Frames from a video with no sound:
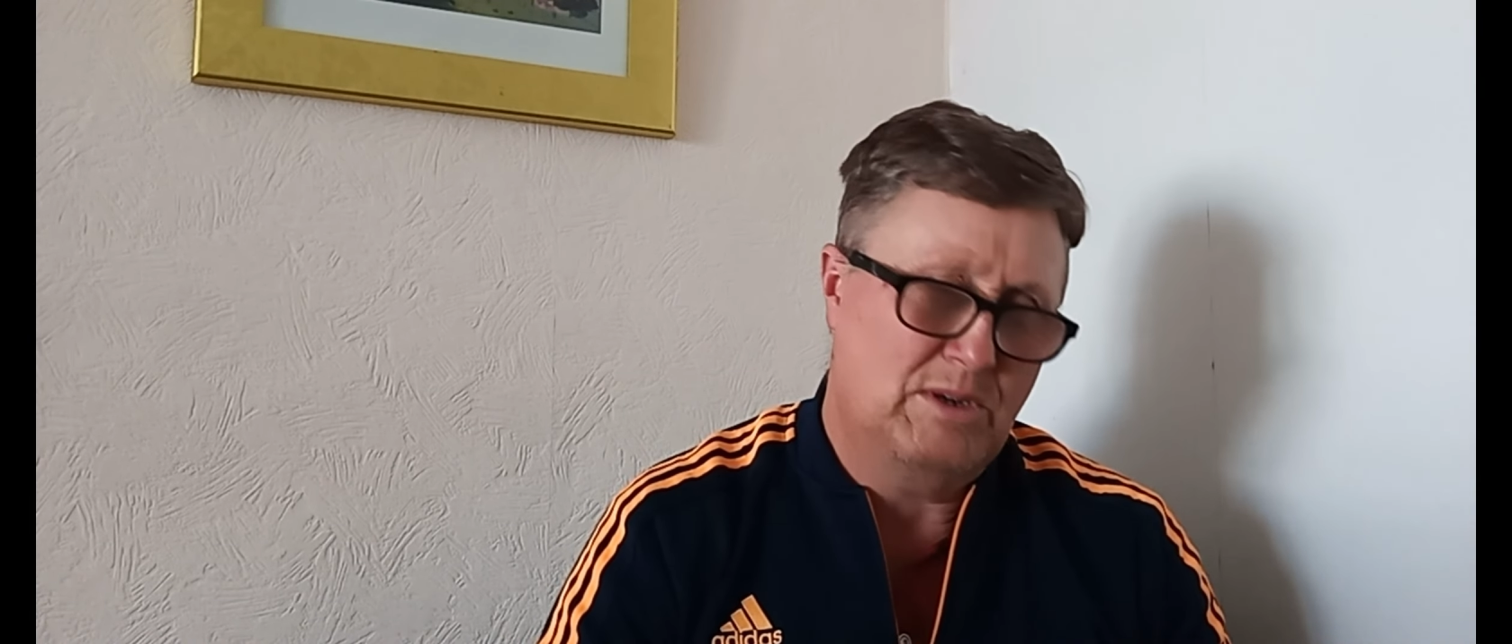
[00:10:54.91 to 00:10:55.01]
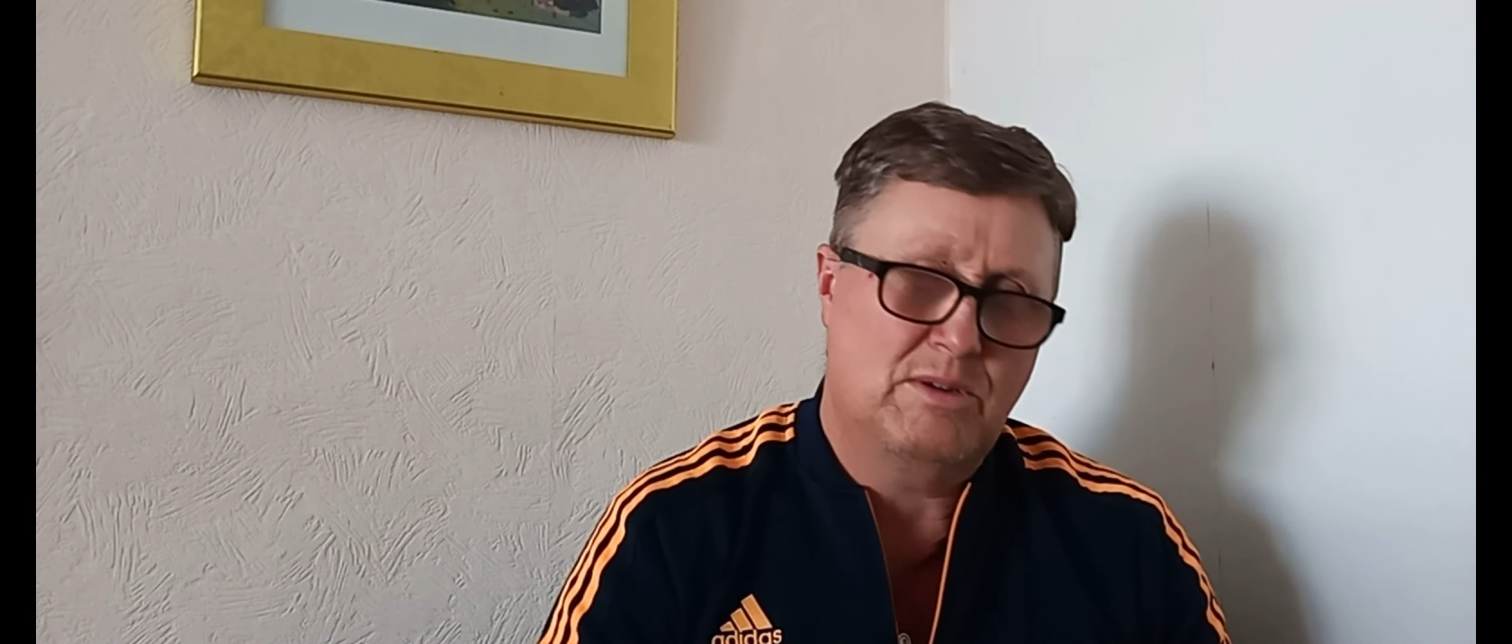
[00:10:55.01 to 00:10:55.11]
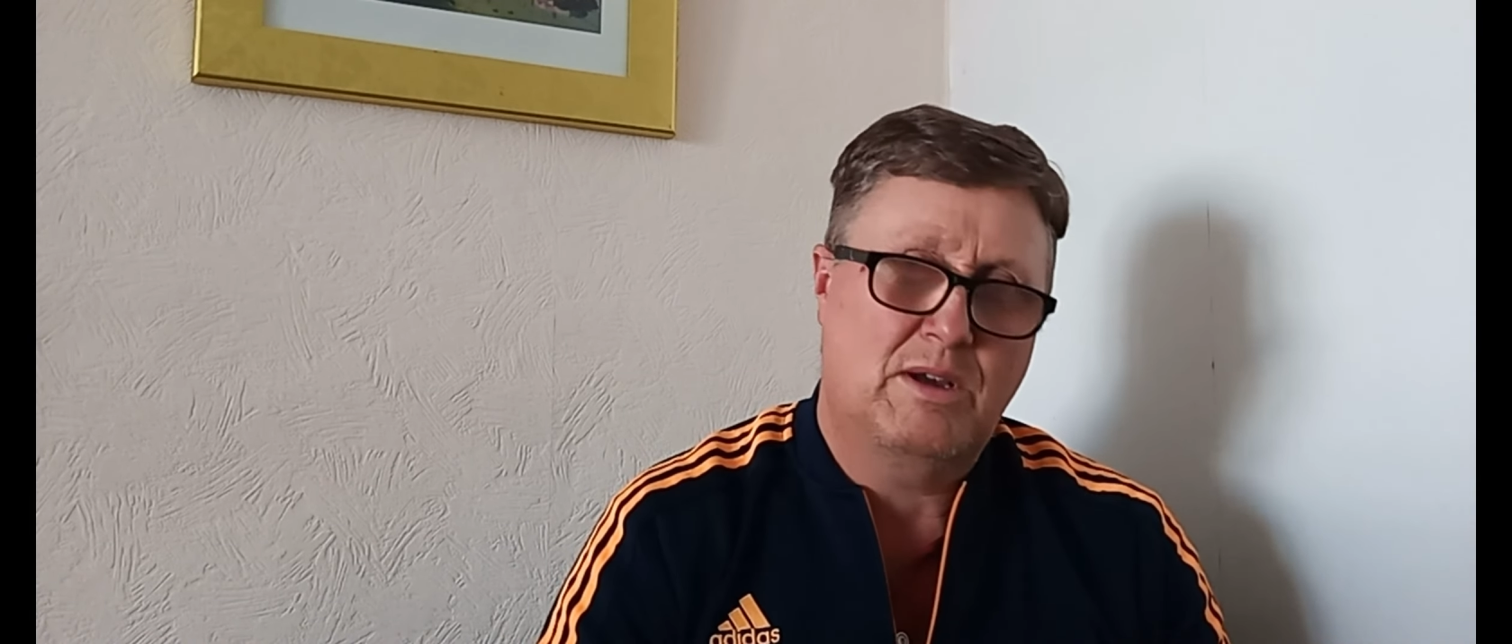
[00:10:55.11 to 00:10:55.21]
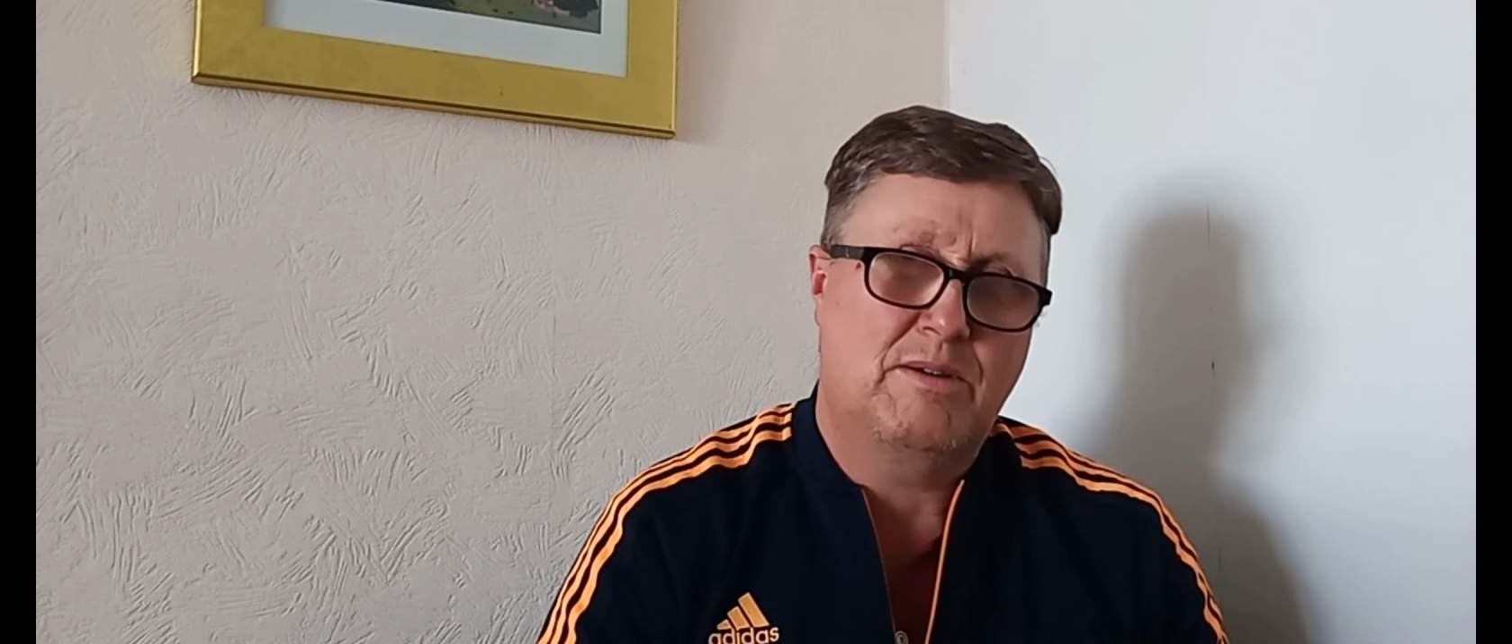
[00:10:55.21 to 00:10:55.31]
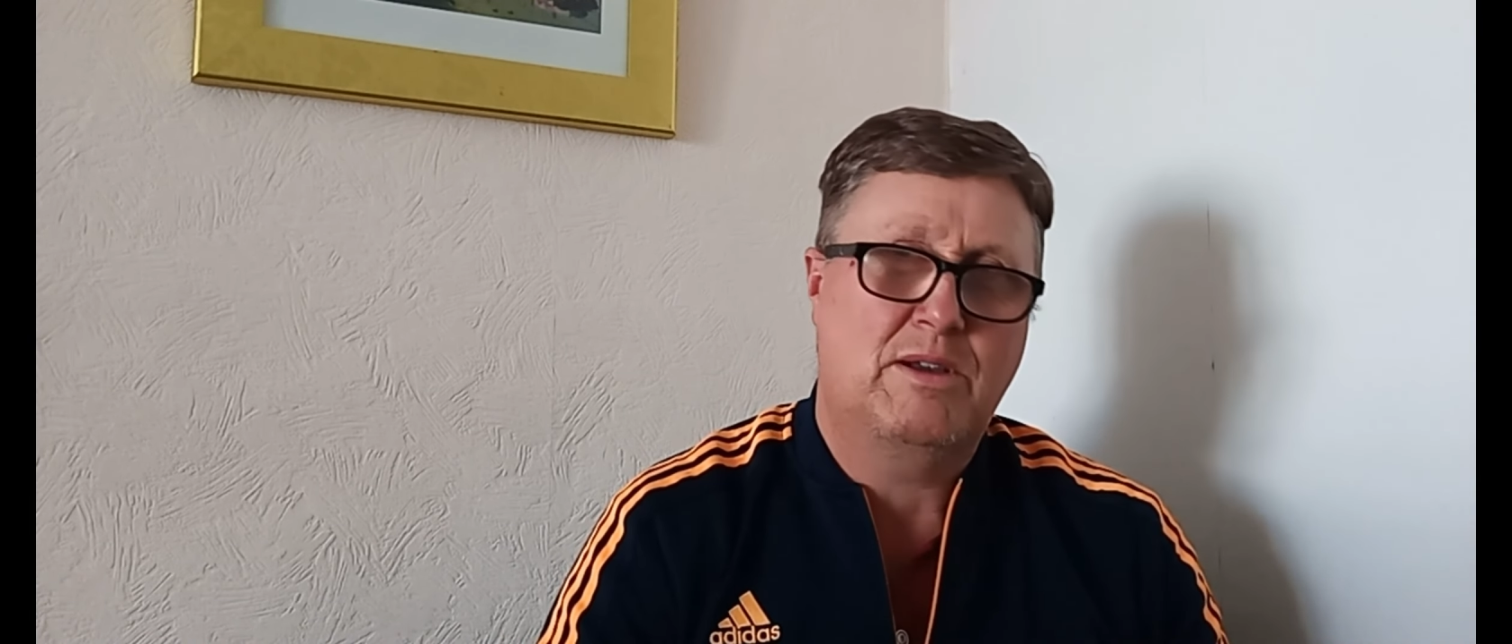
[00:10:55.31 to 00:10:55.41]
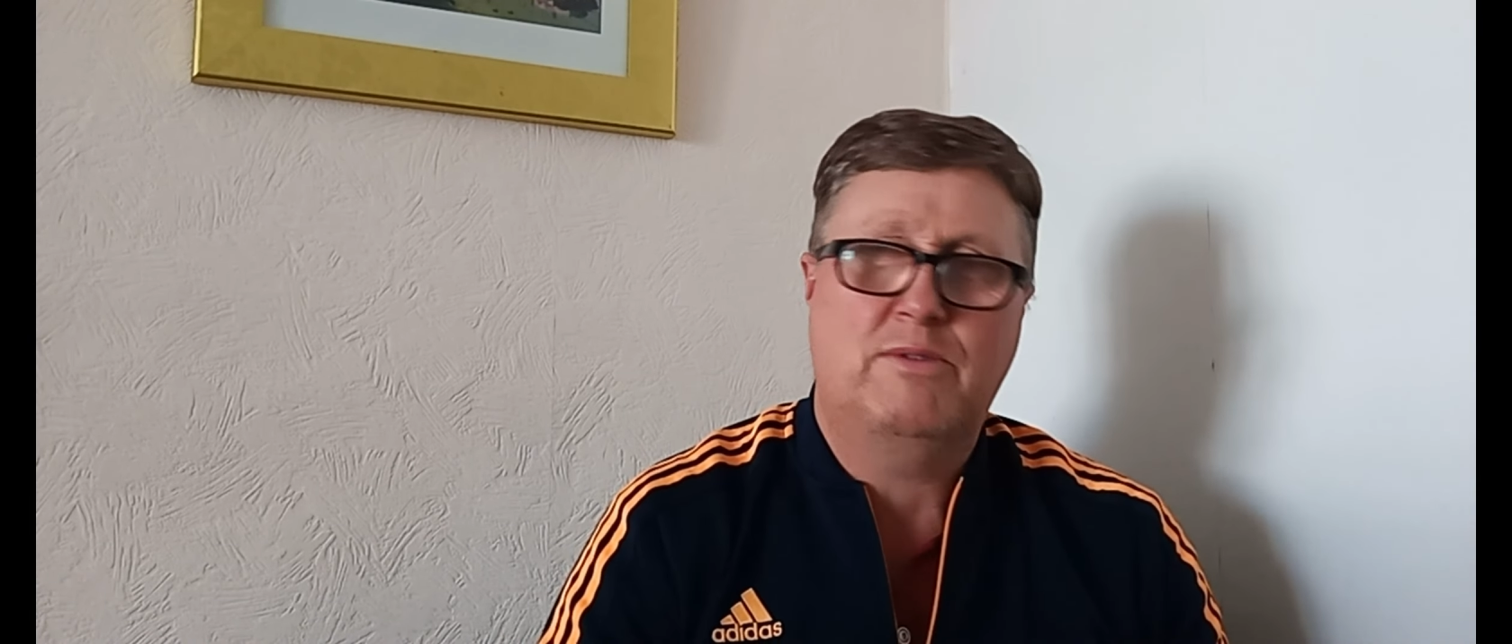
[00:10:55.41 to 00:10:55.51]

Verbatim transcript: well,